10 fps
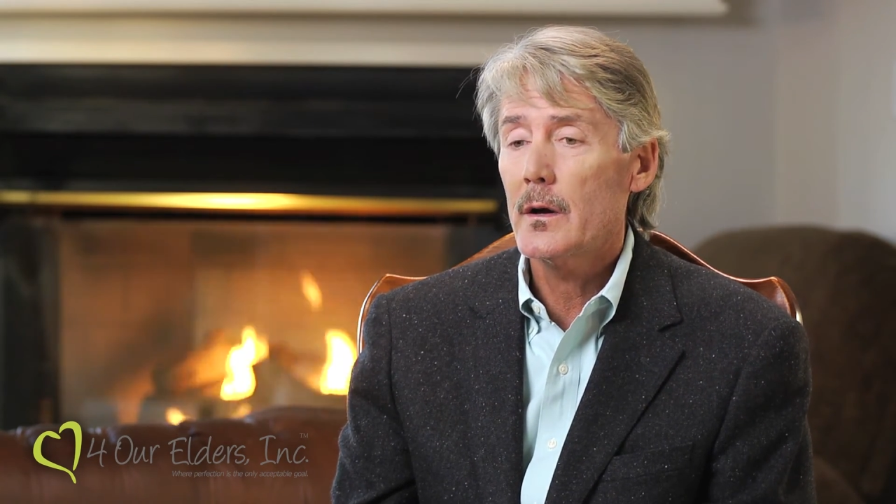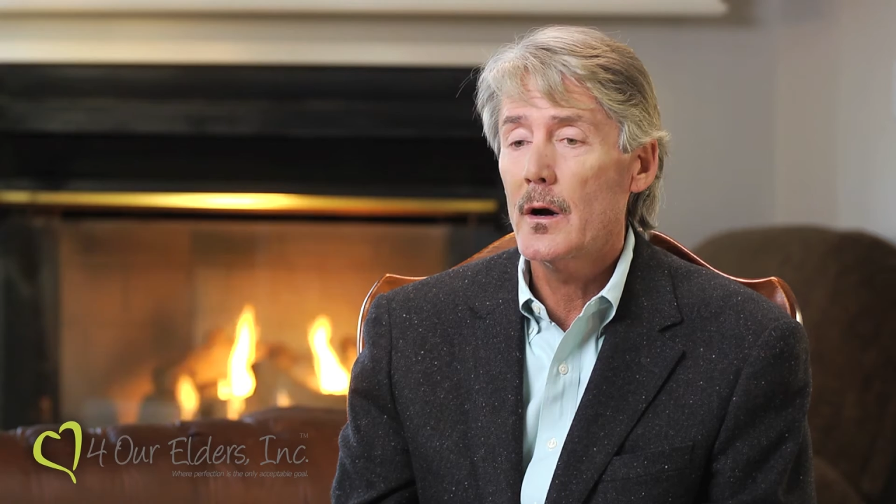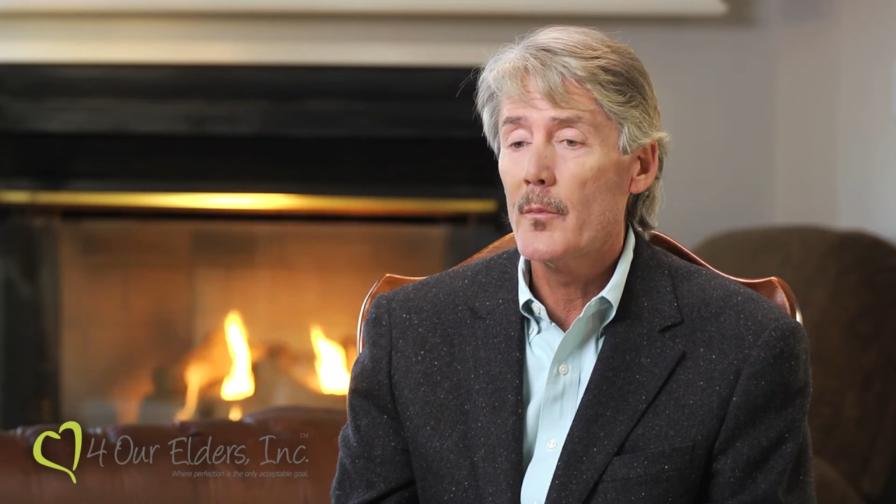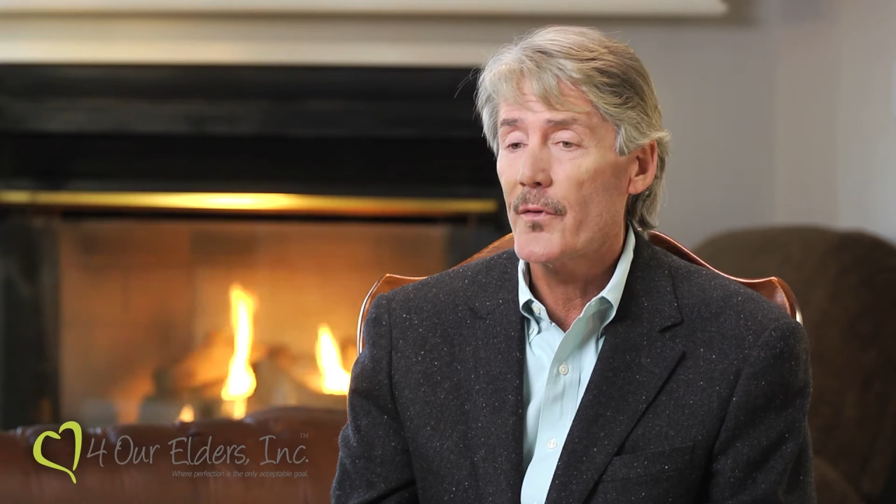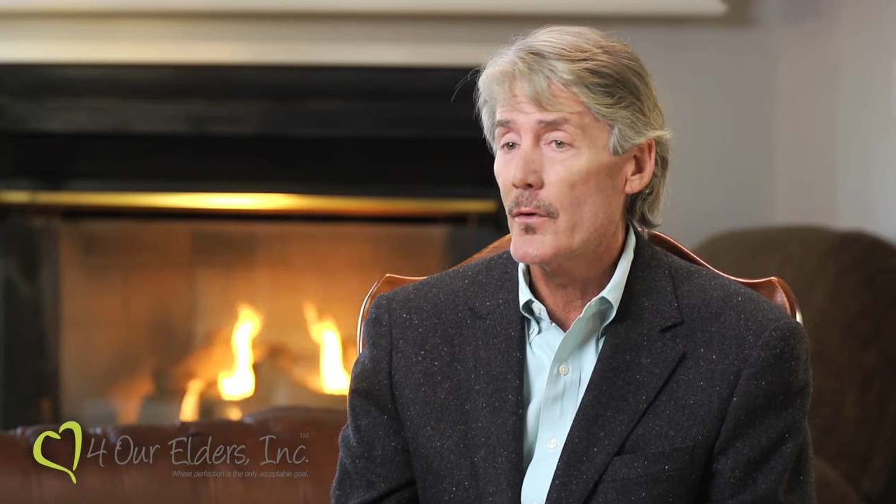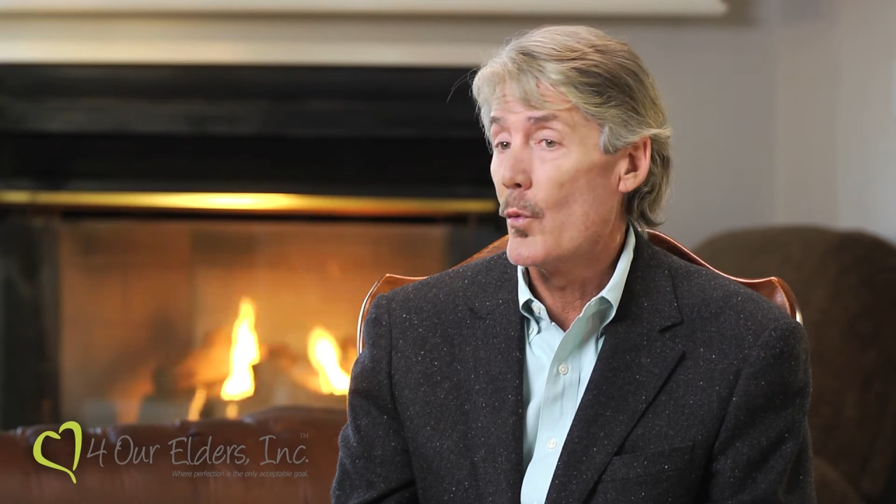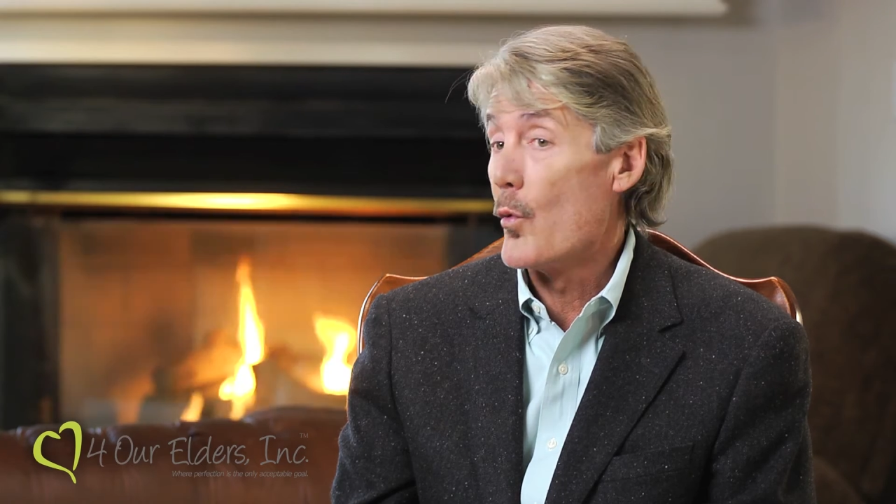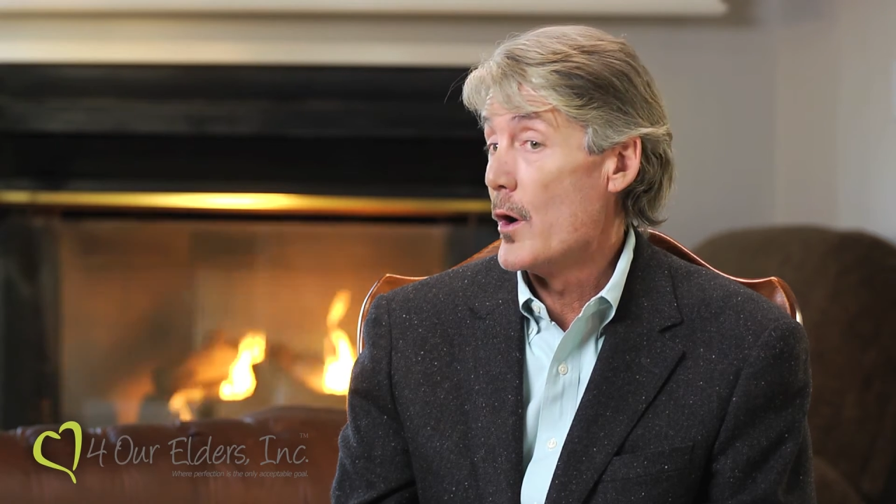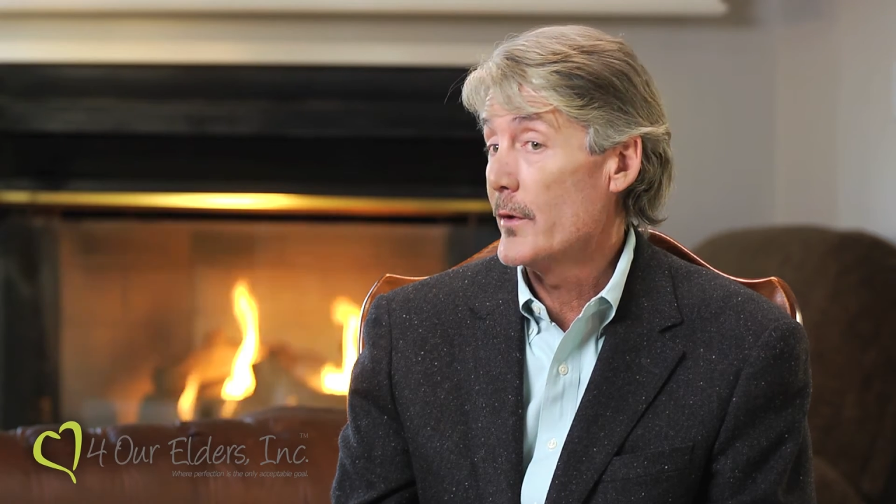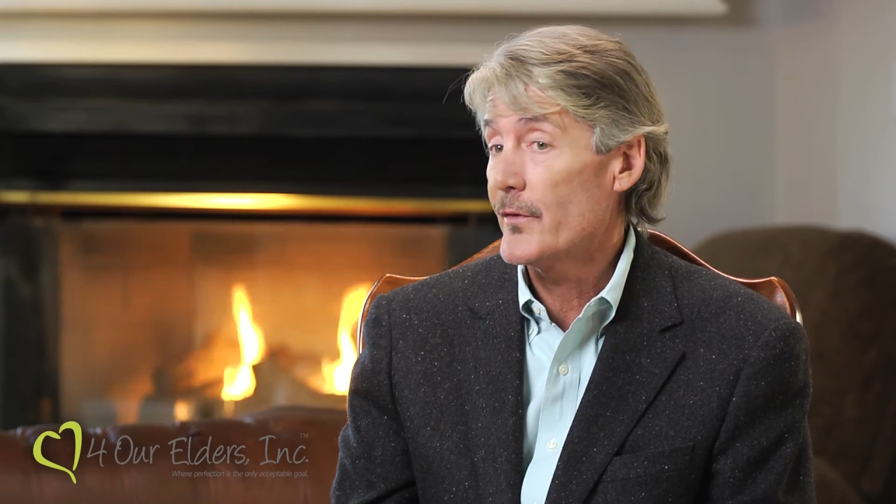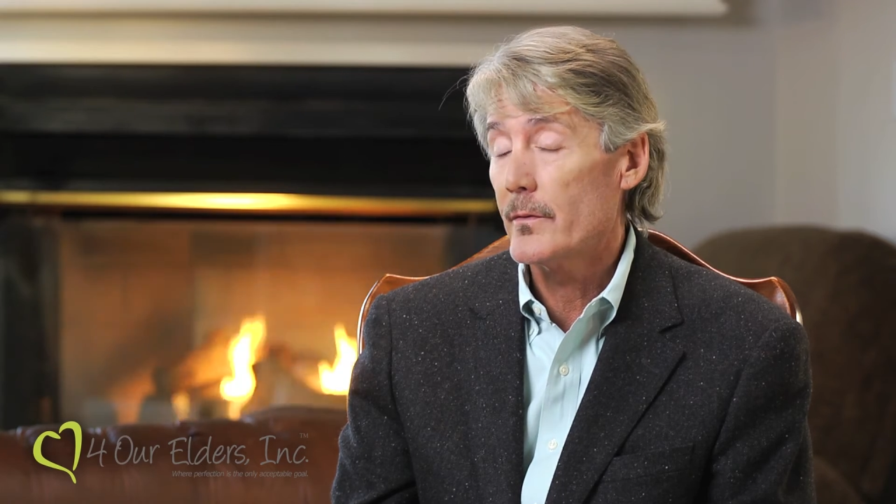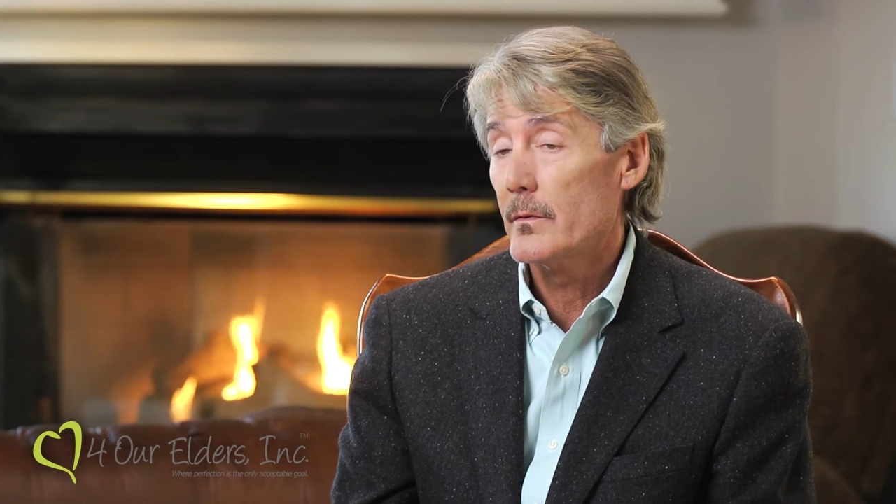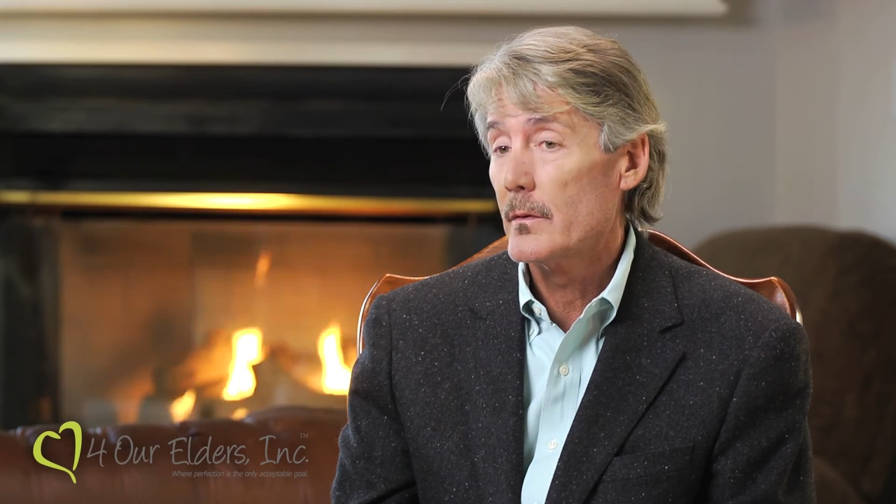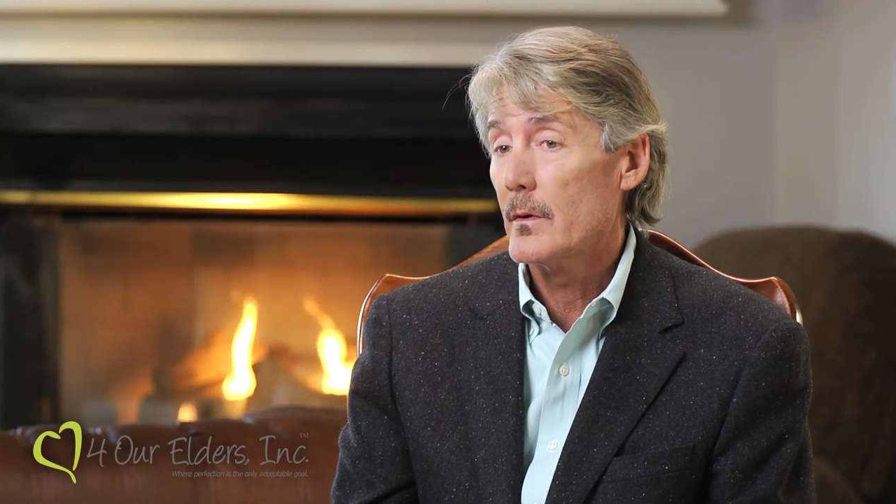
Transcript: come through once